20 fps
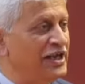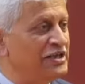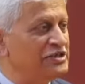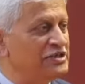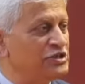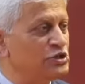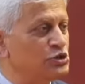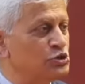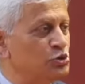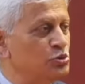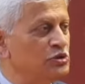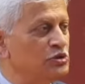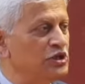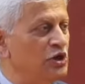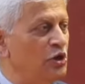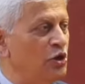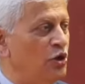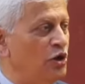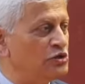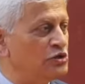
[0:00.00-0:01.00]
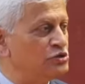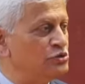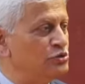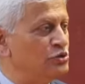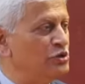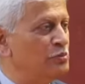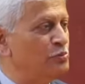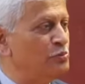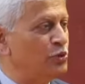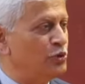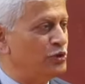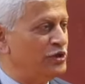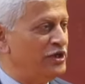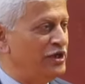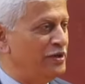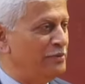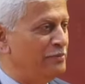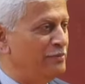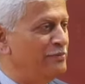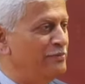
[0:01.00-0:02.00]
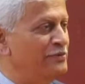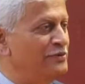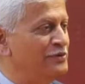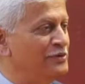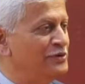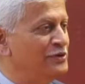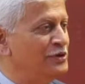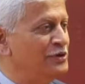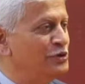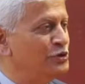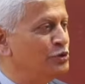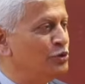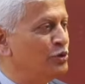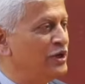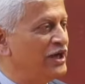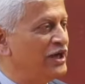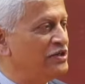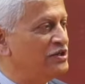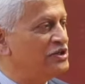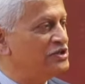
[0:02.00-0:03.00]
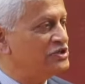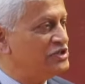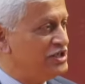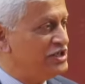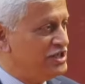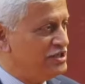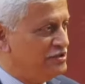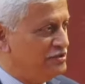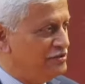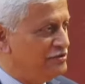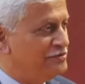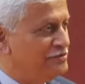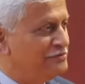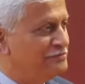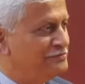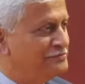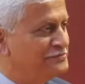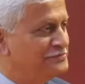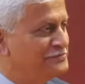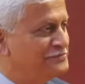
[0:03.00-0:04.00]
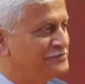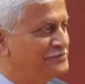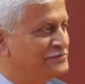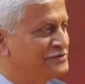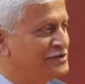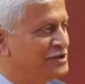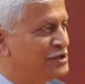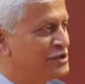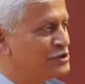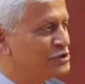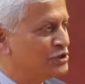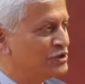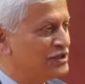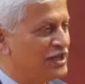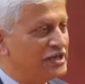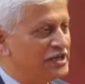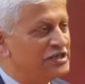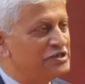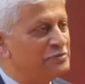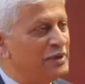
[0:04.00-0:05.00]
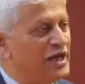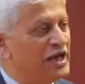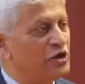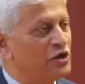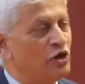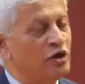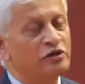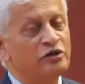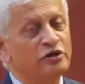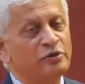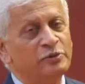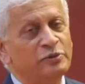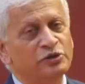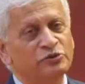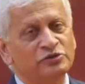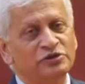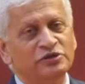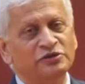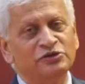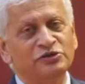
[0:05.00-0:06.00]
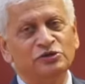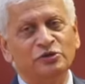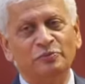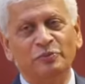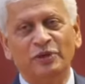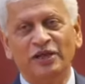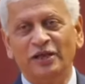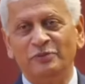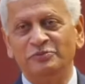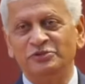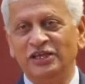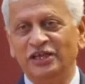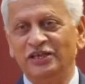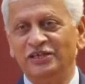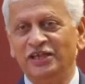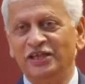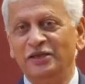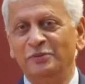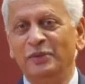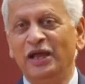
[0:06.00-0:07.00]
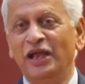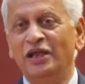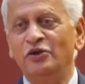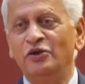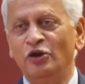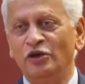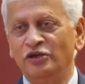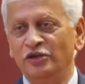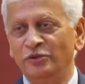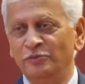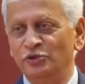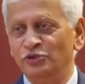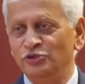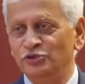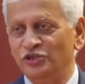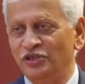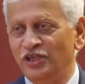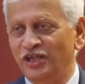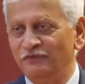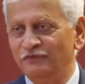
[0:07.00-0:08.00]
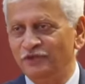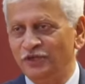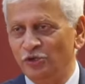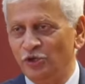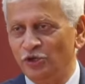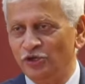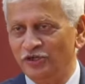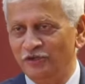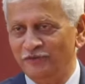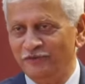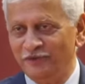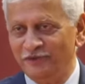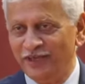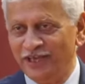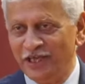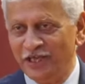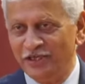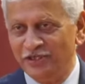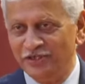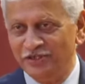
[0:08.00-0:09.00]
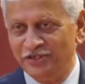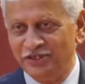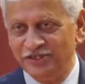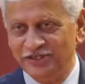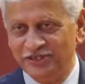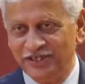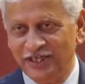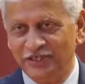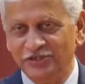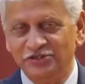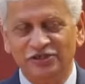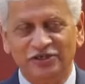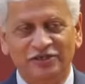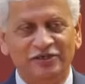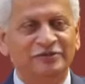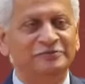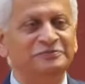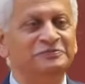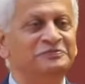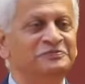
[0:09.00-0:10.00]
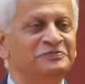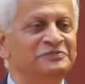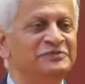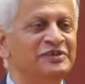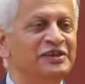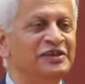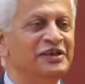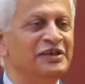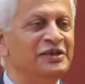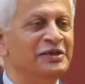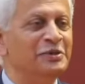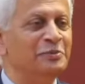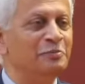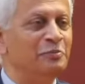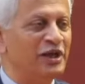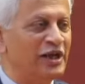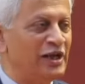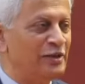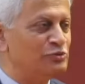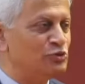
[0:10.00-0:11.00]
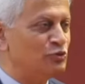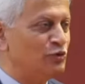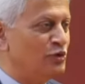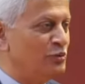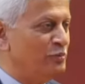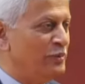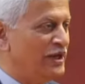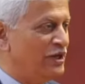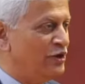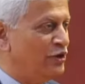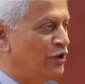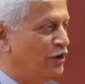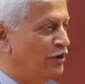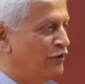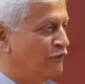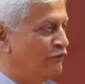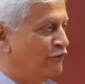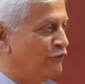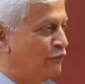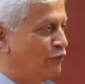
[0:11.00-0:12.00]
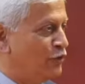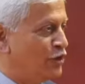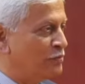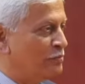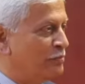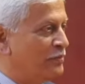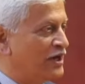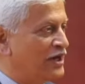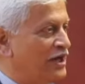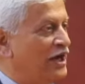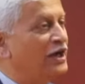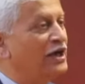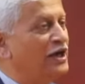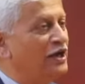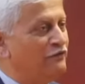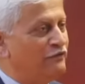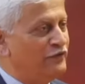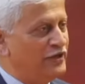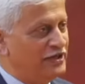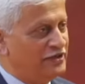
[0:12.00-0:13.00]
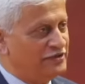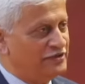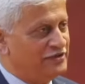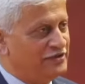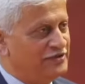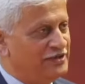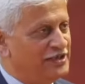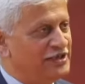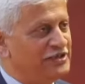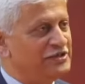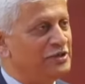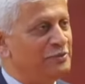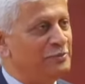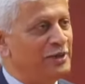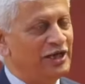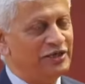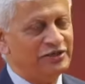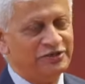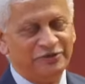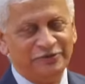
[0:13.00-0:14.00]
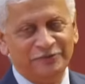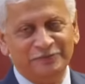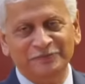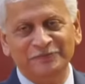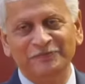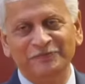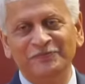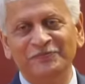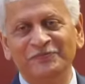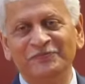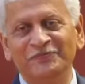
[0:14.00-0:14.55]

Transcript: But I just took the horse to the podium to get the shield. So that is my contribution. So perhaps I think my contribution after Dr. Vivekananda's lecture perhaps would be of what Kanga felt in the matter.